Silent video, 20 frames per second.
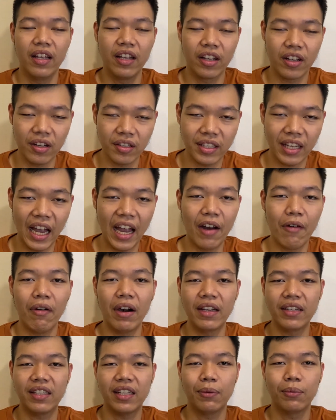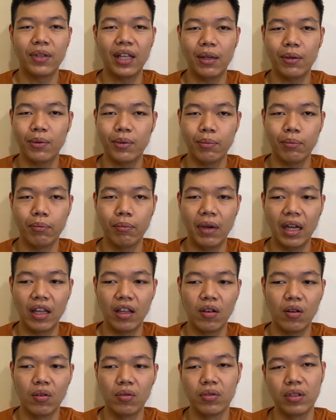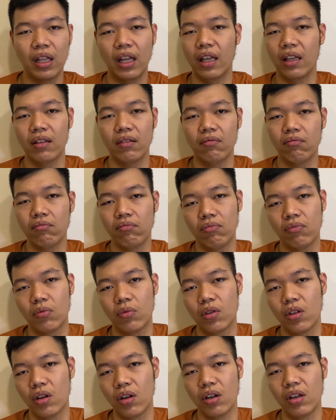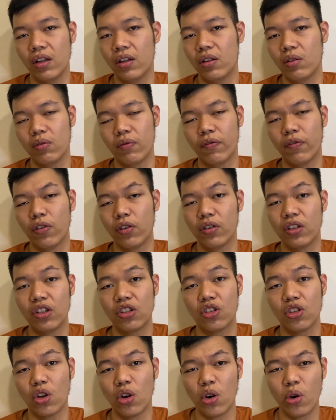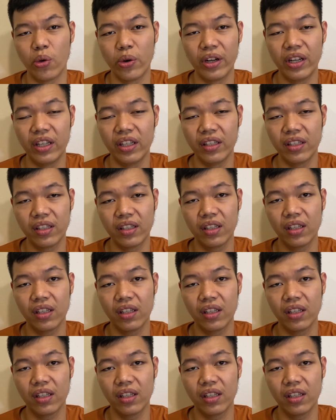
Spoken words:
Because high-rise sometimes might go like 30 to 40 stories.